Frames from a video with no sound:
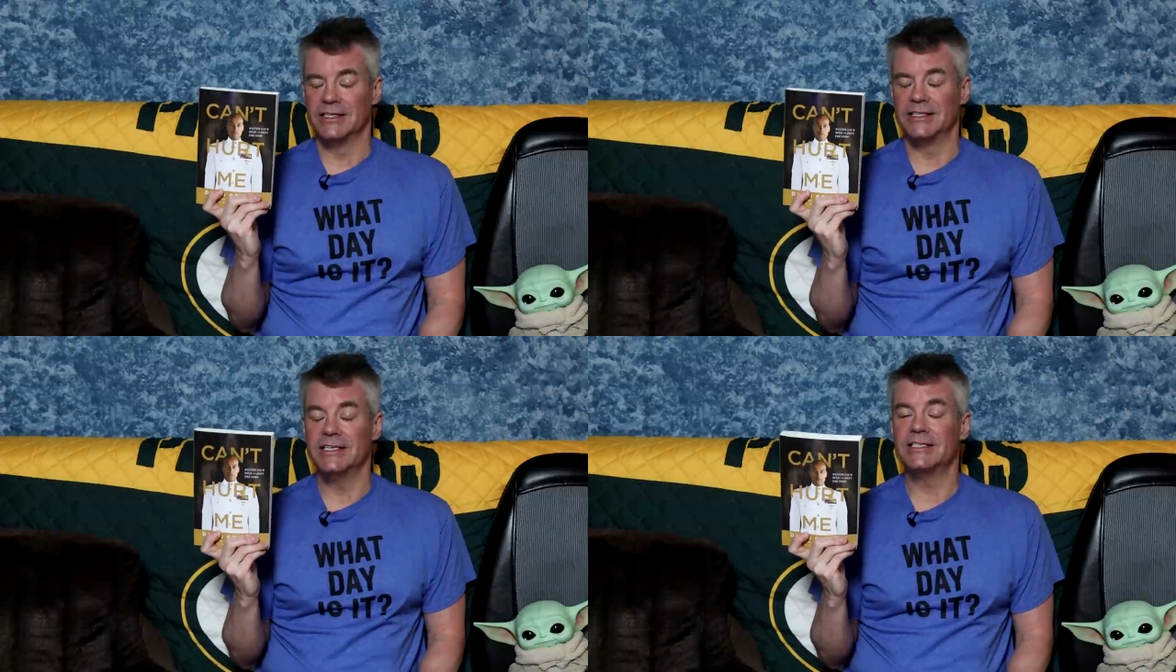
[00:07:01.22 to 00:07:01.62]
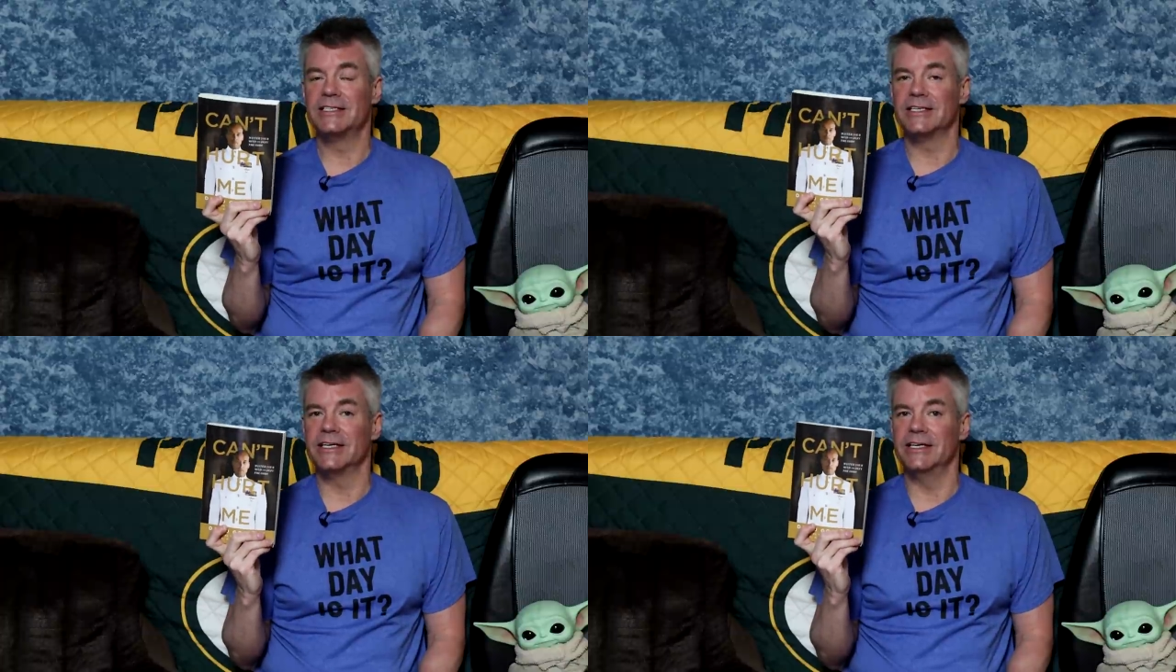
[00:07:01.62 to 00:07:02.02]

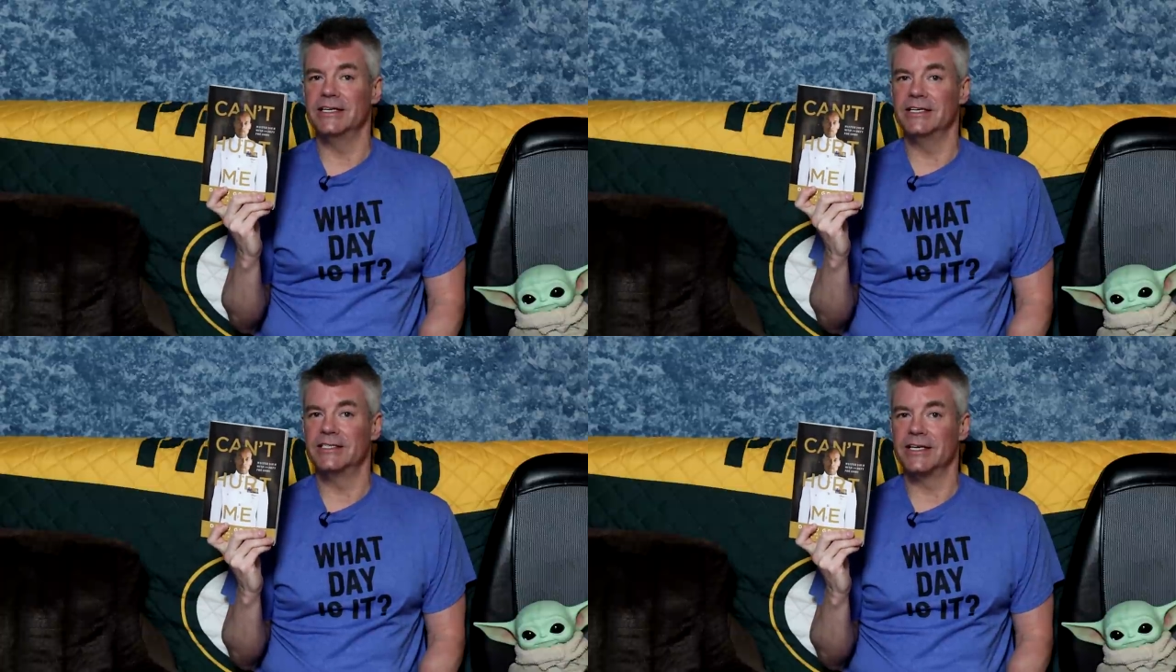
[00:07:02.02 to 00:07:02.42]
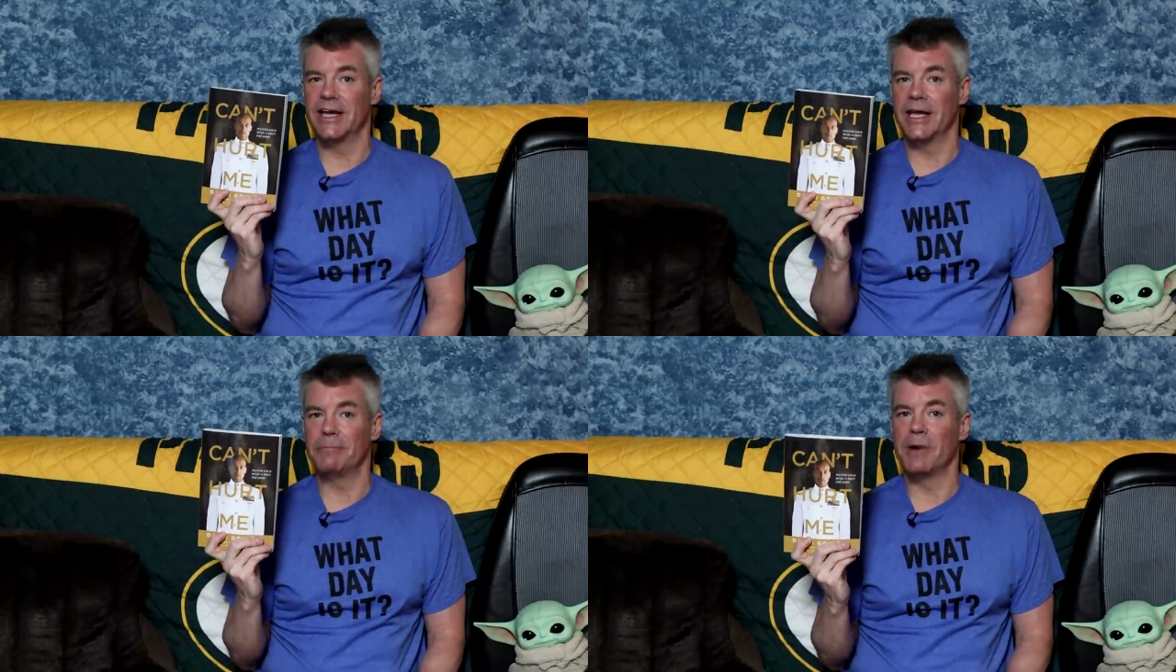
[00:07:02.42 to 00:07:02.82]
This is
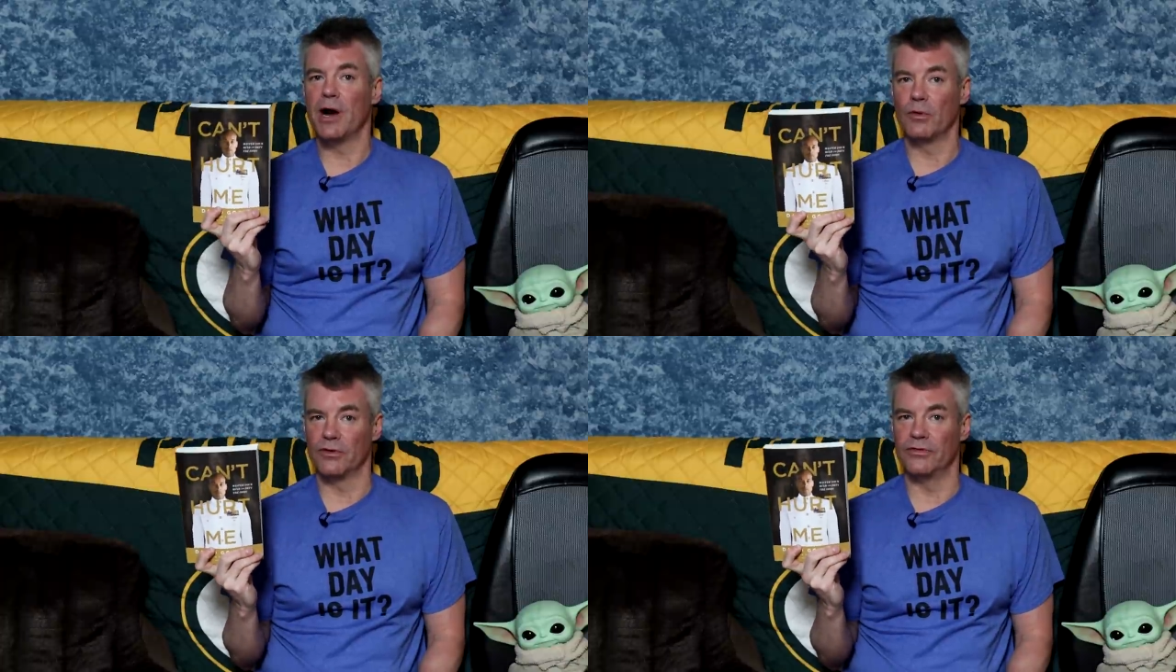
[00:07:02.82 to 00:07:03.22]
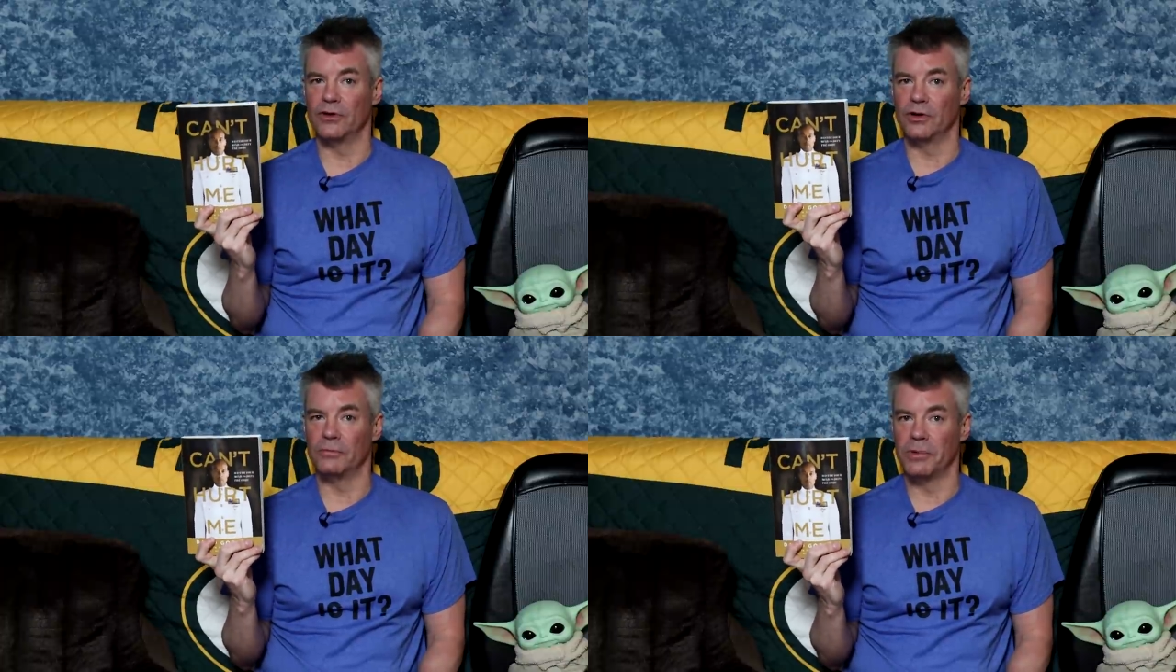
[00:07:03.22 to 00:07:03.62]
a
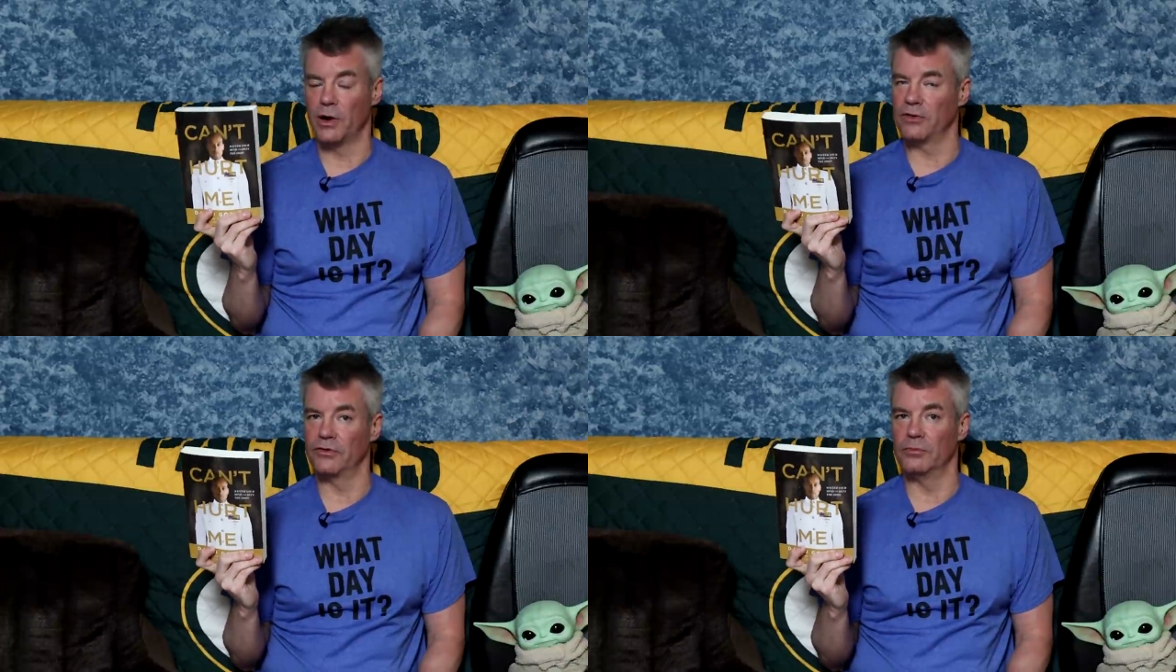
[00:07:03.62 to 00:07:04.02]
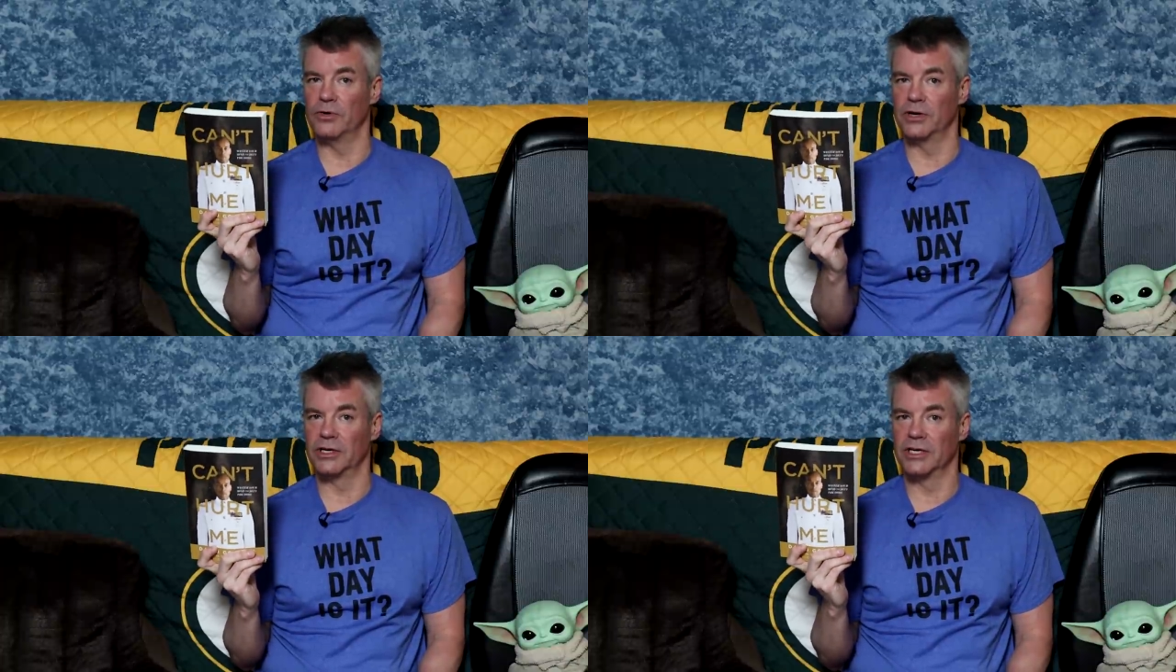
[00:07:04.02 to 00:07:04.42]
powerful, powerful
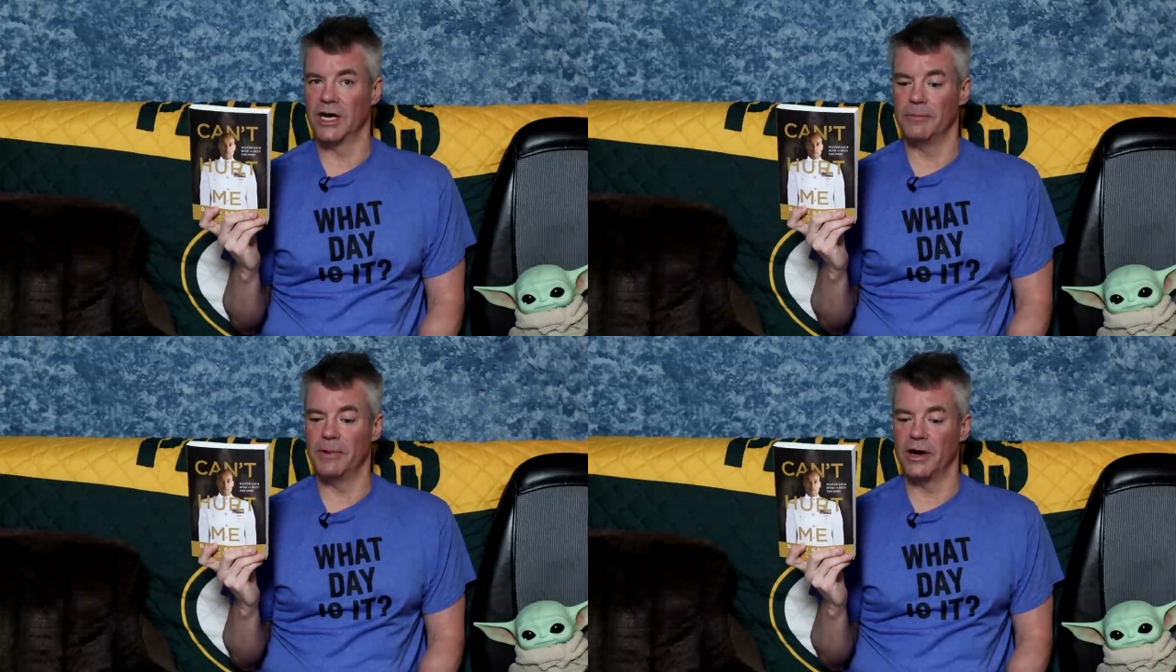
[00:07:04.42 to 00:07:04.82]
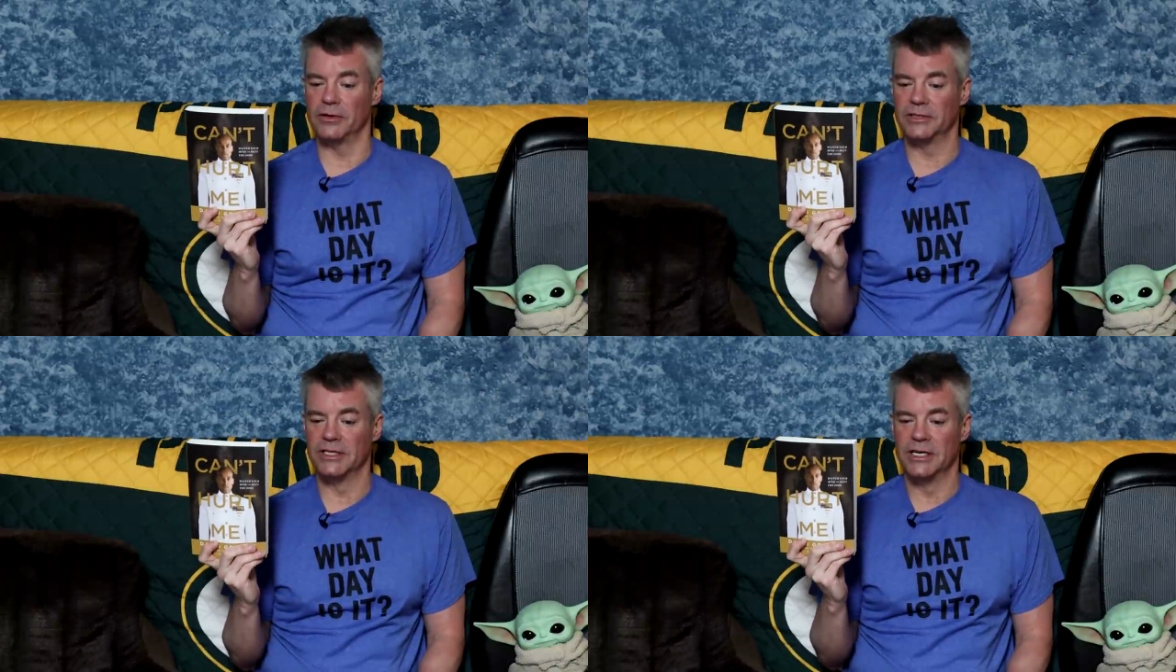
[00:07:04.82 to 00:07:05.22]
book
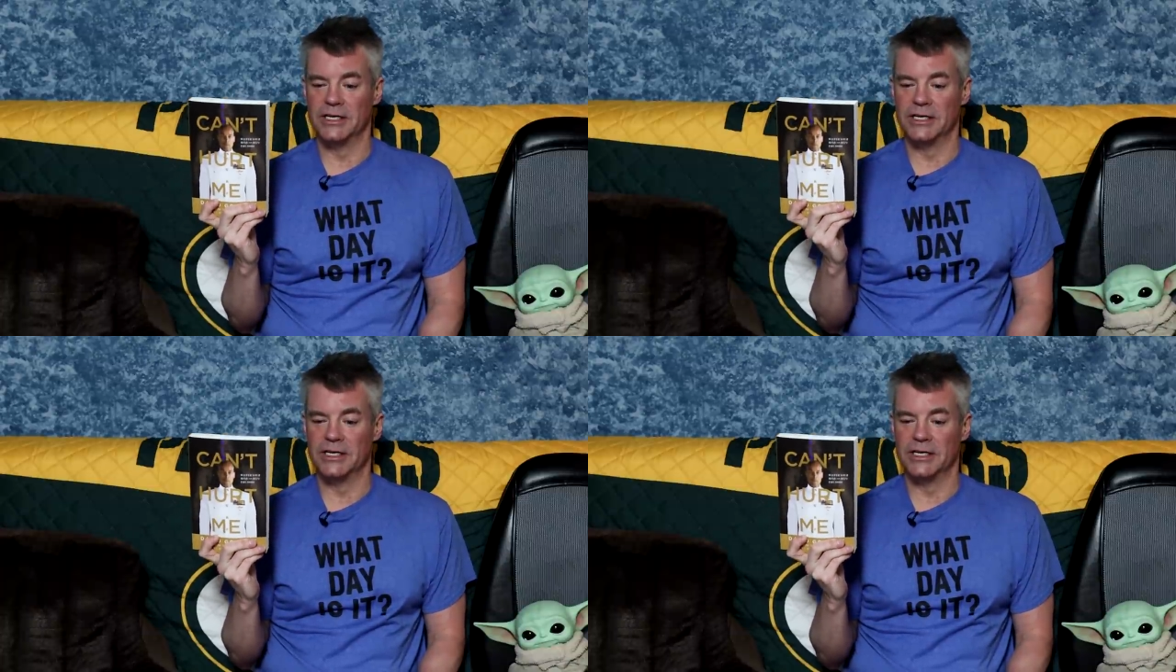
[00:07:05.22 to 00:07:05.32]
about